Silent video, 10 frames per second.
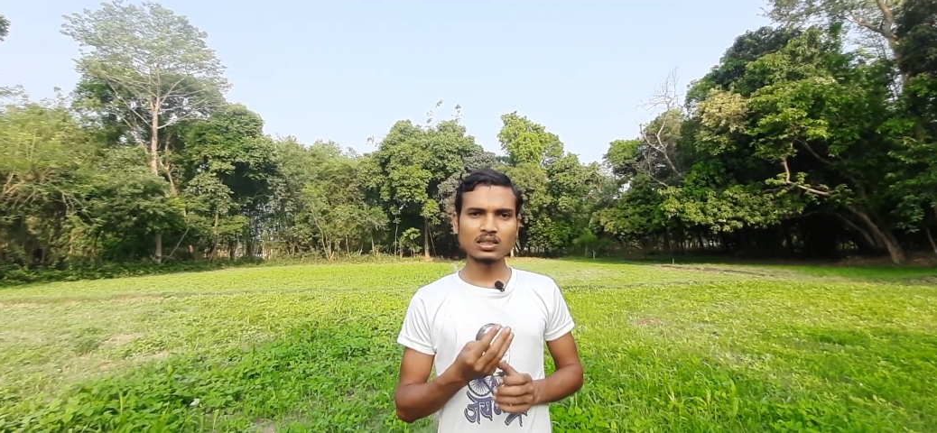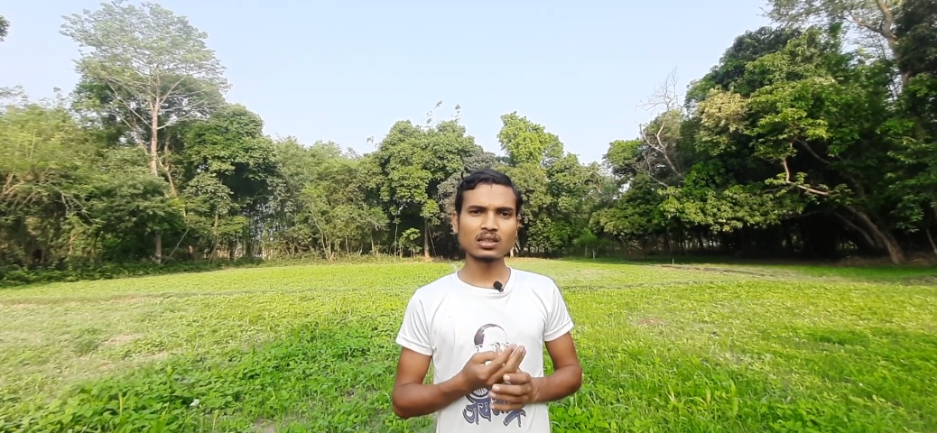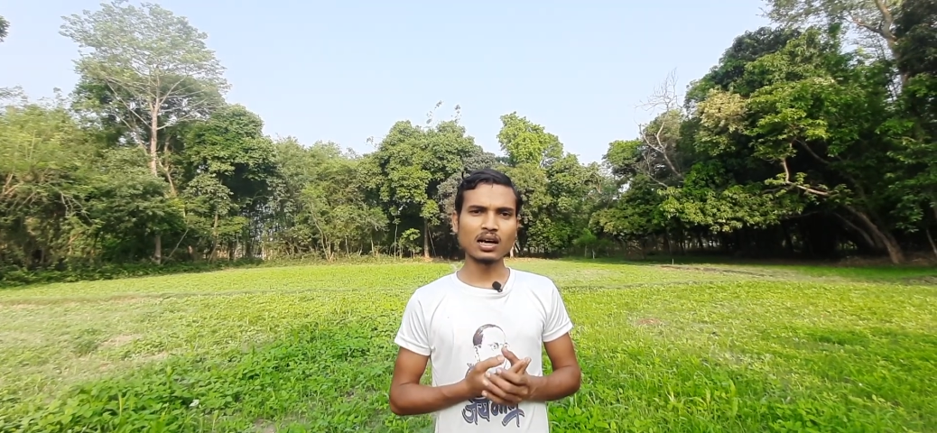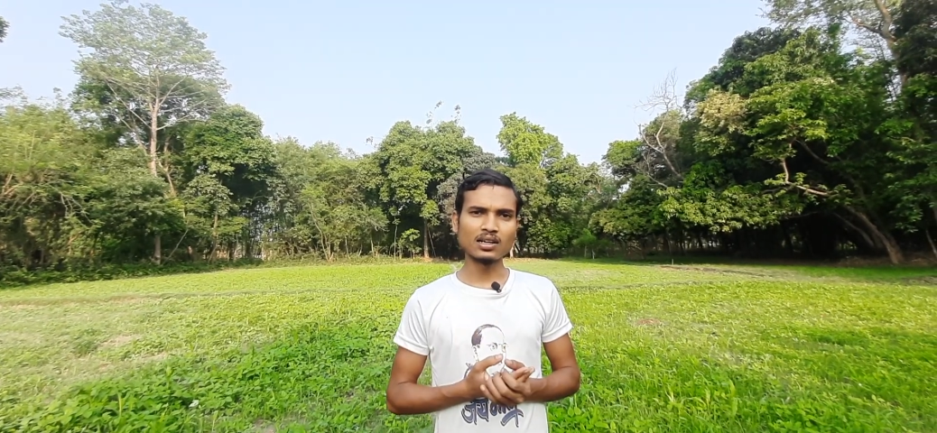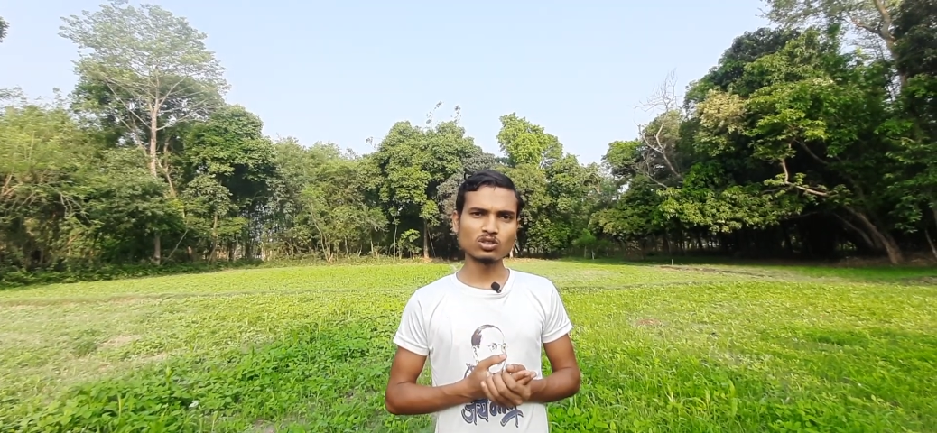
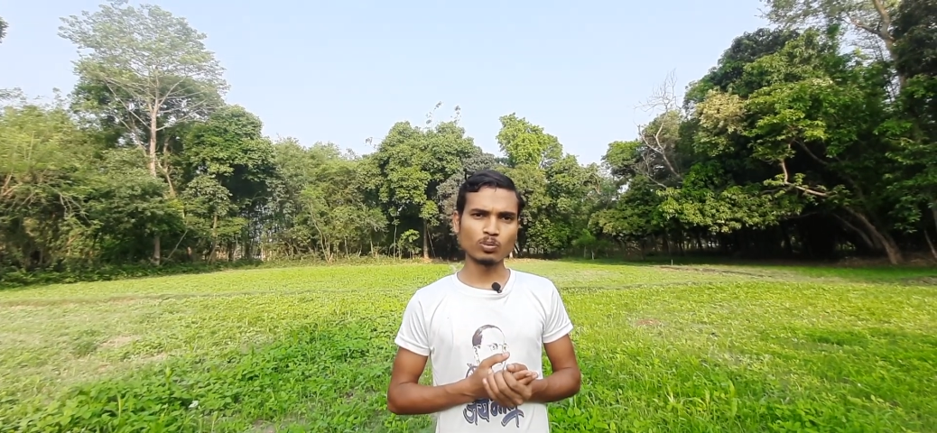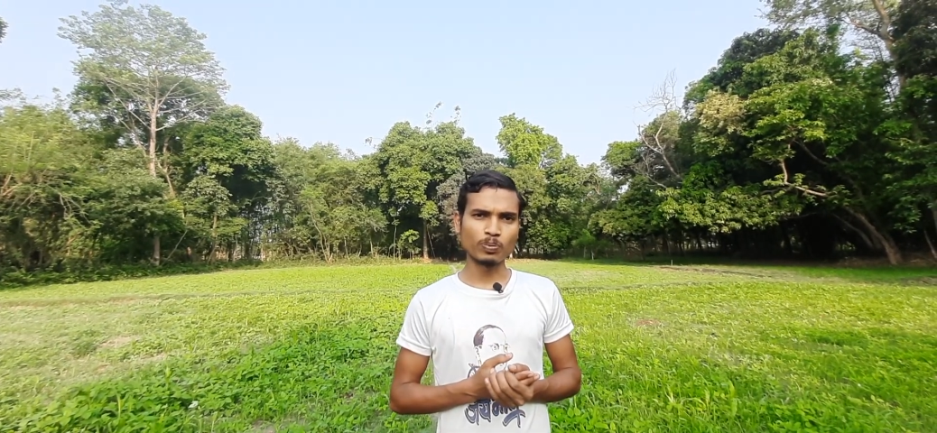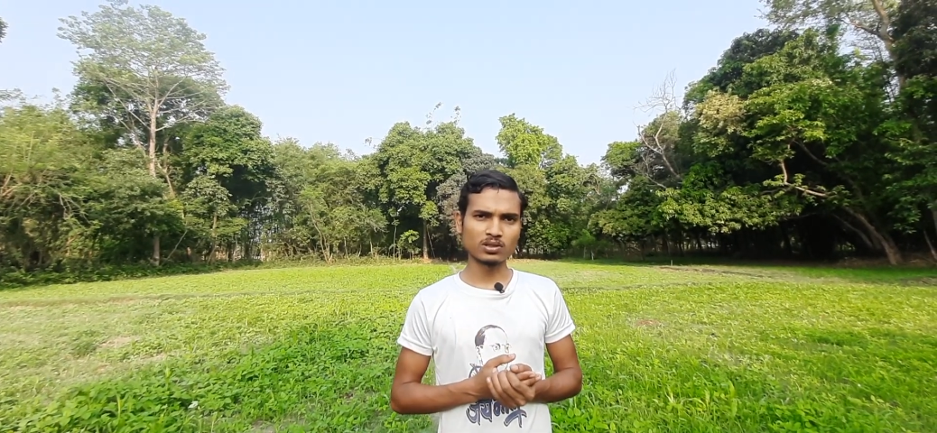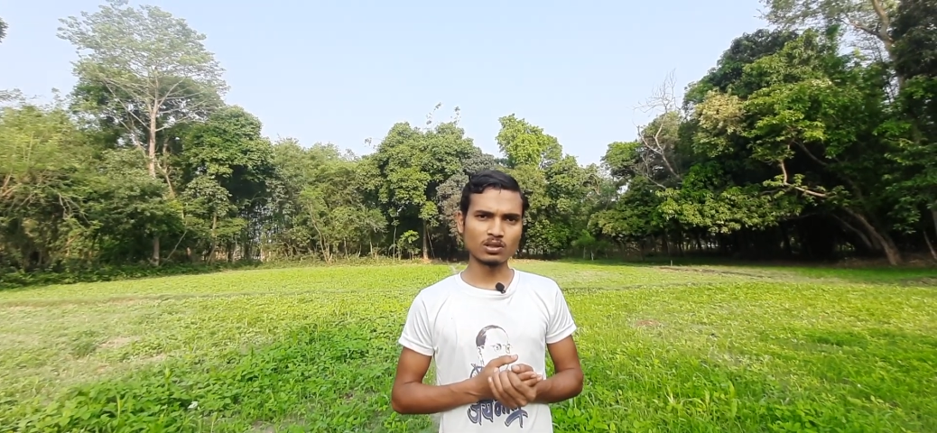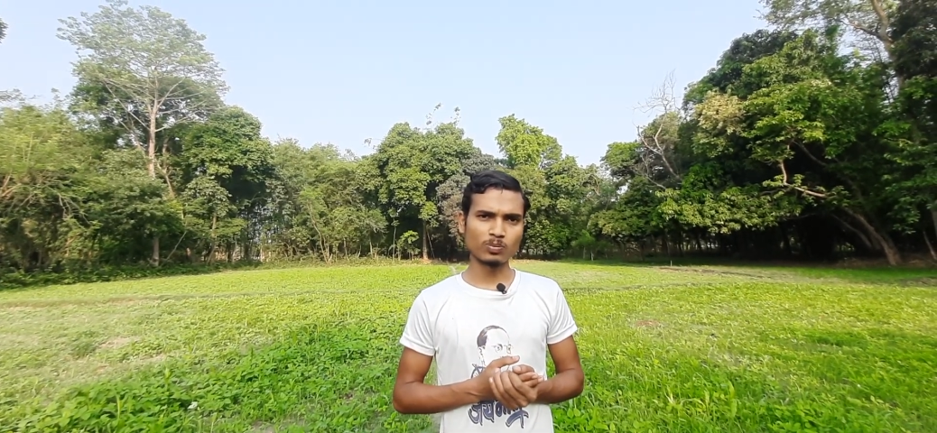kinds of
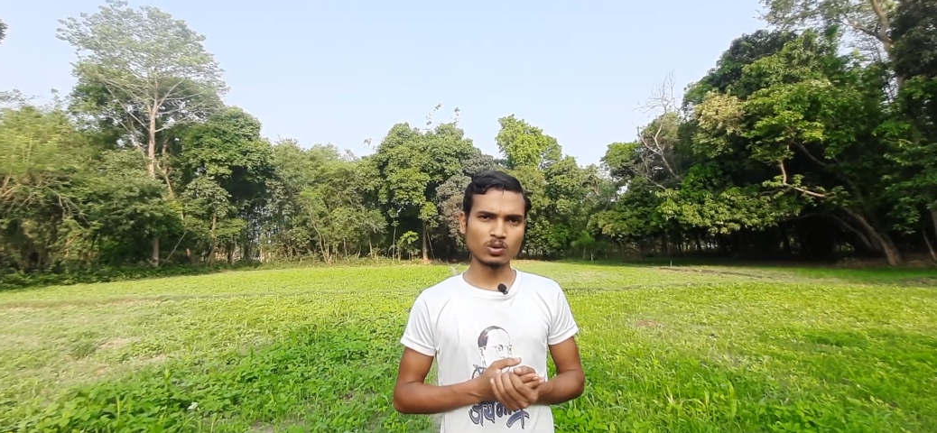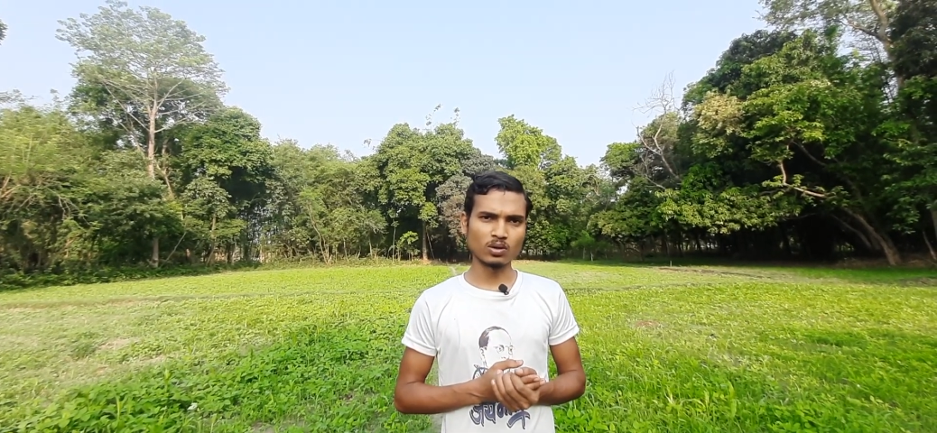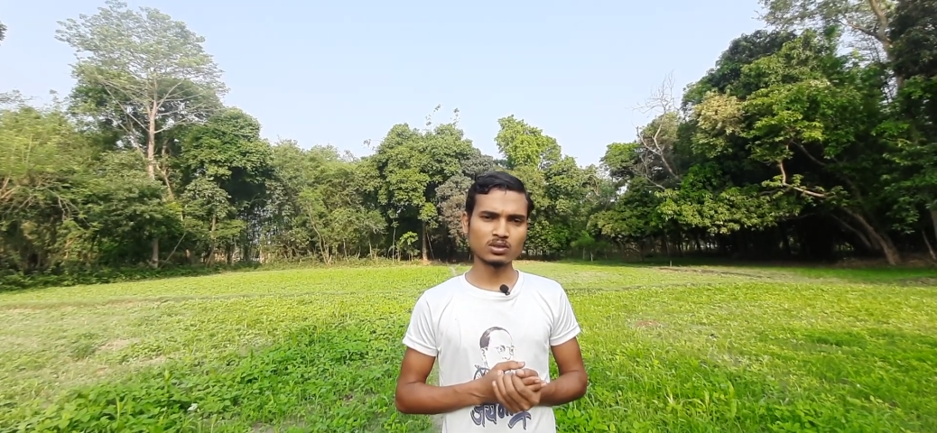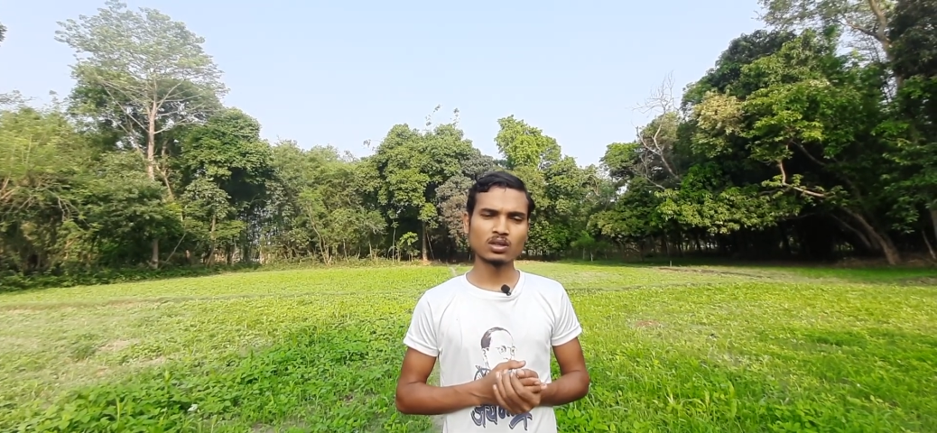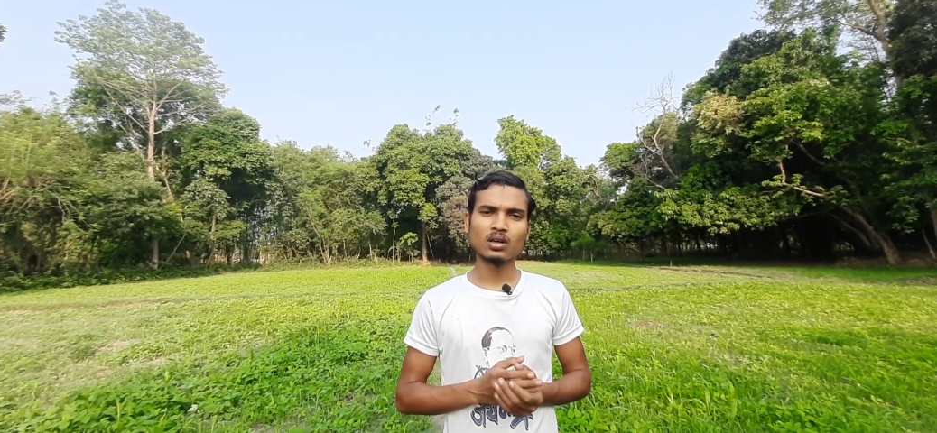personal pronouns: